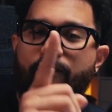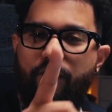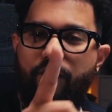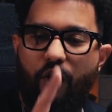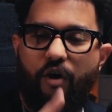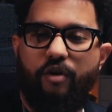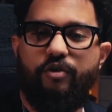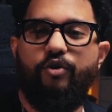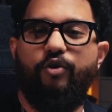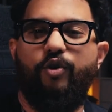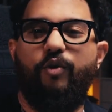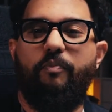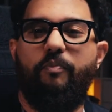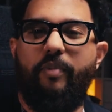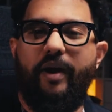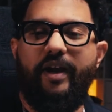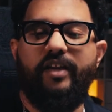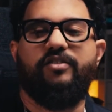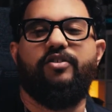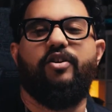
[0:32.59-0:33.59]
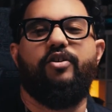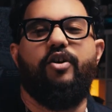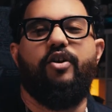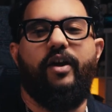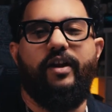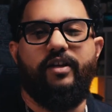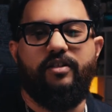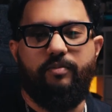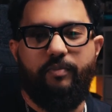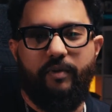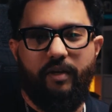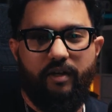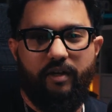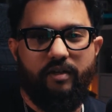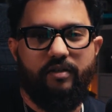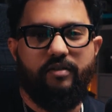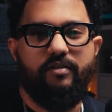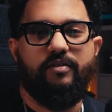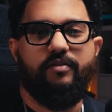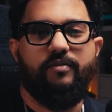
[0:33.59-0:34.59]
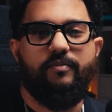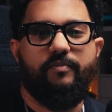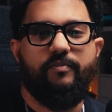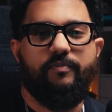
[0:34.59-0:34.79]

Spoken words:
for you based on your experience.